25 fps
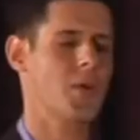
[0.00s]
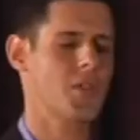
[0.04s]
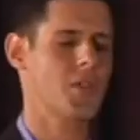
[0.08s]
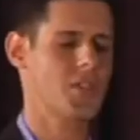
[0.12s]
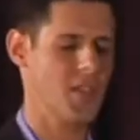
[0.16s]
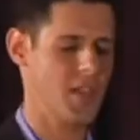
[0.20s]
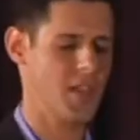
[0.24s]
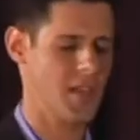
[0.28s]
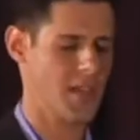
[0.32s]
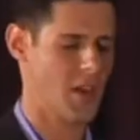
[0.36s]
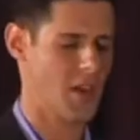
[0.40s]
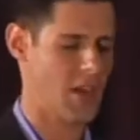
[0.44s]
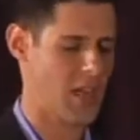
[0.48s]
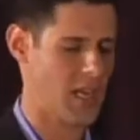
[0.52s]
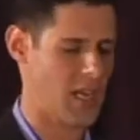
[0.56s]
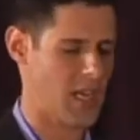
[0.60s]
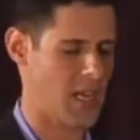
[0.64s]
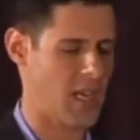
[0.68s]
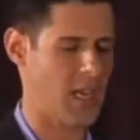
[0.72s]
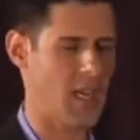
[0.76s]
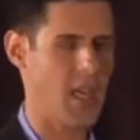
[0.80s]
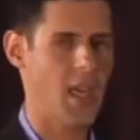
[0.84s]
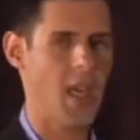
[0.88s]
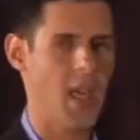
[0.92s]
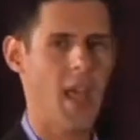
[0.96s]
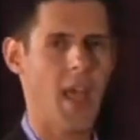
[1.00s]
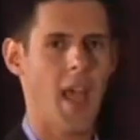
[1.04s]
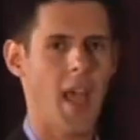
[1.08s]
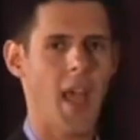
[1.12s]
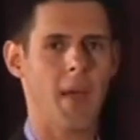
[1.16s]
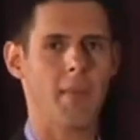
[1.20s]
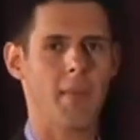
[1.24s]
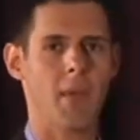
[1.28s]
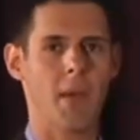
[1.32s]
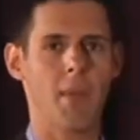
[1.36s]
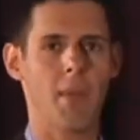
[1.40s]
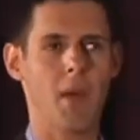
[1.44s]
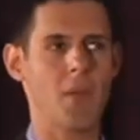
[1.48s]
we're sitting there eating,
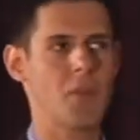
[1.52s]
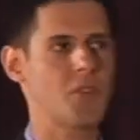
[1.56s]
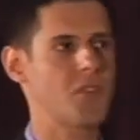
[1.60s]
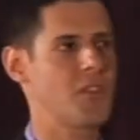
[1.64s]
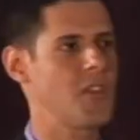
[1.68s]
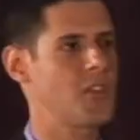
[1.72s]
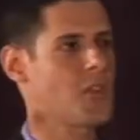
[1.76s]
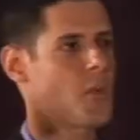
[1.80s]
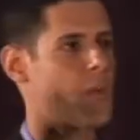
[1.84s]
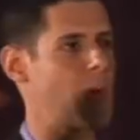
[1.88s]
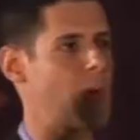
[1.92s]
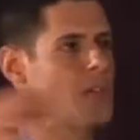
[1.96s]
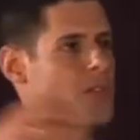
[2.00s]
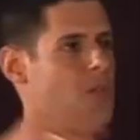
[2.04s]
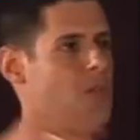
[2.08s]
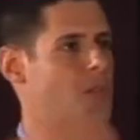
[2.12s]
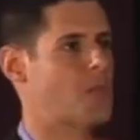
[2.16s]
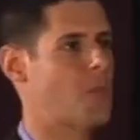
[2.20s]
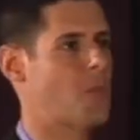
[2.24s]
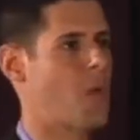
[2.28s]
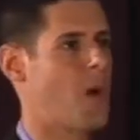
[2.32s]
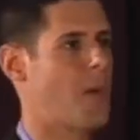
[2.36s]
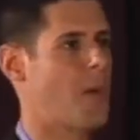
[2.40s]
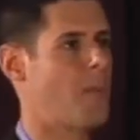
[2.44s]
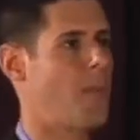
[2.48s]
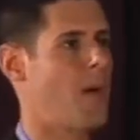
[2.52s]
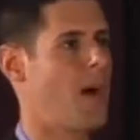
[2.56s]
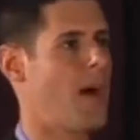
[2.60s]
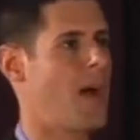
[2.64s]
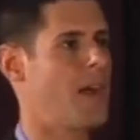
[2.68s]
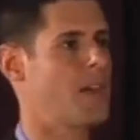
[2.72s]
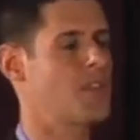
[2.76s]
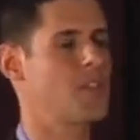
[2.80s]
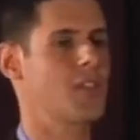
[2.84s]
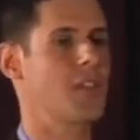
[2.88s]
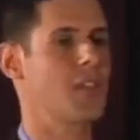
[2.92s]
and my mother sees a waitress walk by, and she